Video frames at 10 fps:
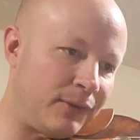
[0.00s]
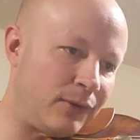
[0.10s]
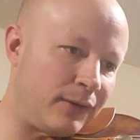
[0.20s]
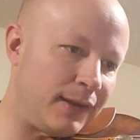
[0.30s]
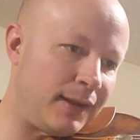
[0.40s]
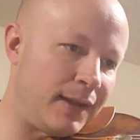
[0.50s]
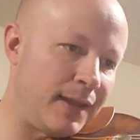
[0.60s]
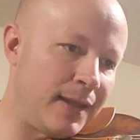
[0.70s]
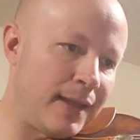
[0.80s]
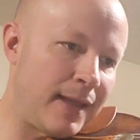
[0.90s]
your D,
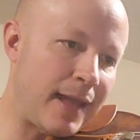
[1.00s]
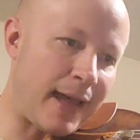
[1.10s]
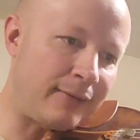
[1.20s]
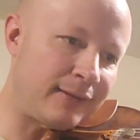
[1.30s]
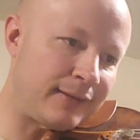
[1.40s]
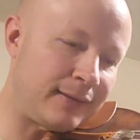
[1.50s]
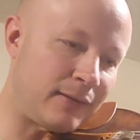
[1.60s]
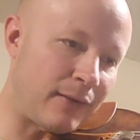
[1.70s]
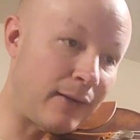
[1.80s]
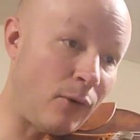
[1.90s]

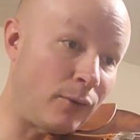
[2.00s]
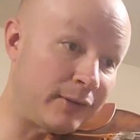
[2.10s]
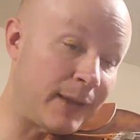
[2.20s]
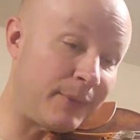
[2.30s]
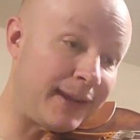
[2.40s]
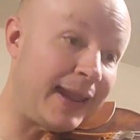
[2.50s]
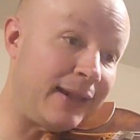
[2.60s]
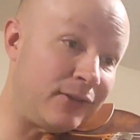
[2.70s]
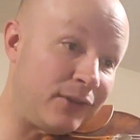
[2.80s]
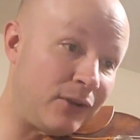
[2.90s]
whole step
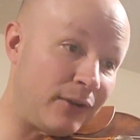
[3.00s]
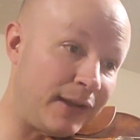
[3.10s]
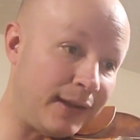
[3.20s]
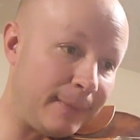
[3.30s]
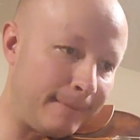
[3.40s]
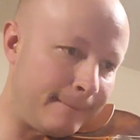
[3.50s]
again to your E.